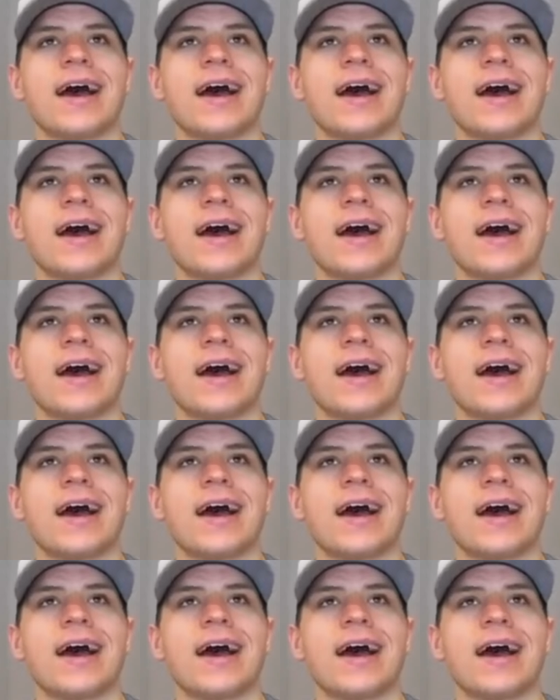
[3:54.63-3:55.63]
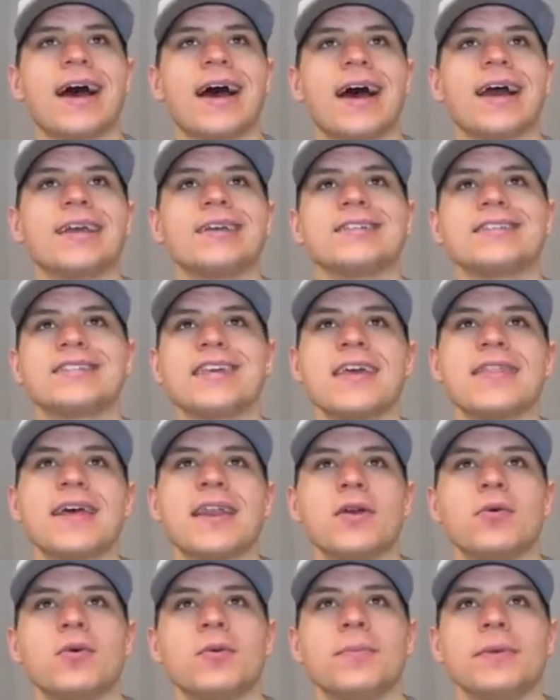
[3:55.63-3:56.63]
Amberlynn Reid. I can say
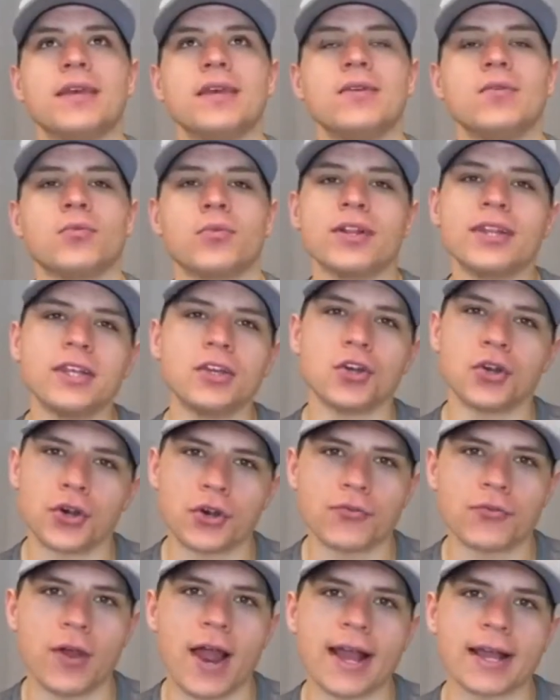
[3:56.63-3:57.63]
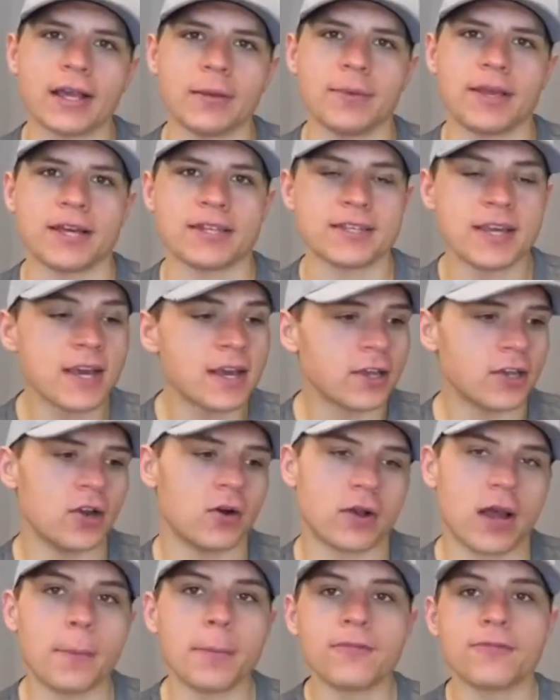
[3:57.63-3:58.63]
that it would be really nerve wracking because, you
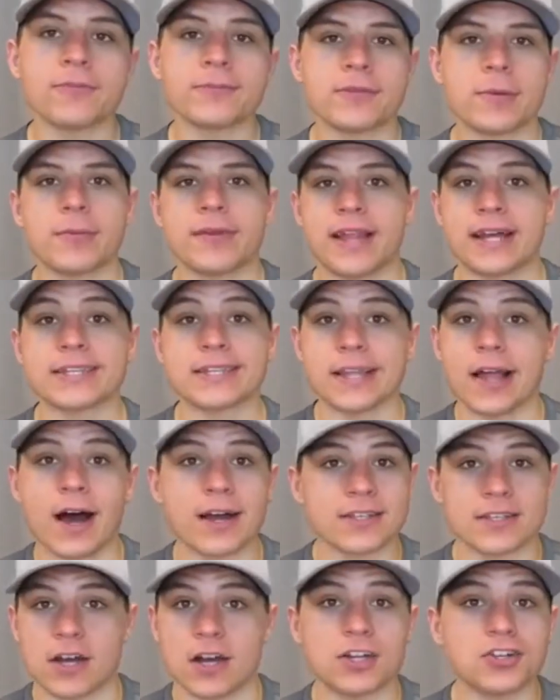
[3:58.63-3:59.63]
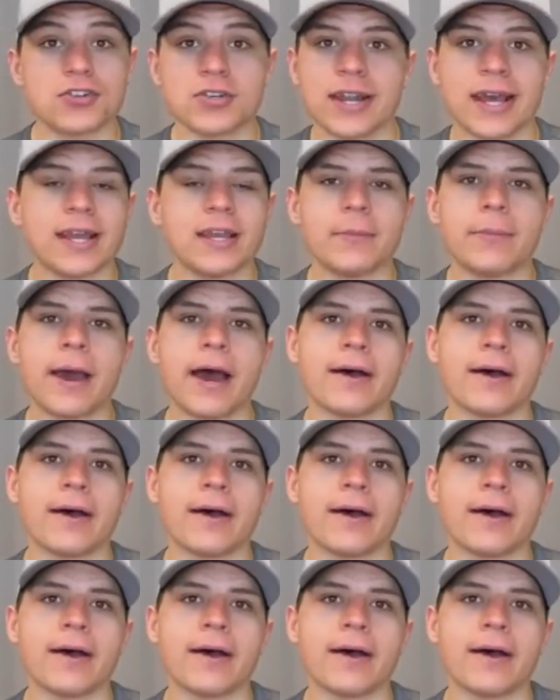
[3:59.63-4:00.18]
know, coming from someone that's lost 180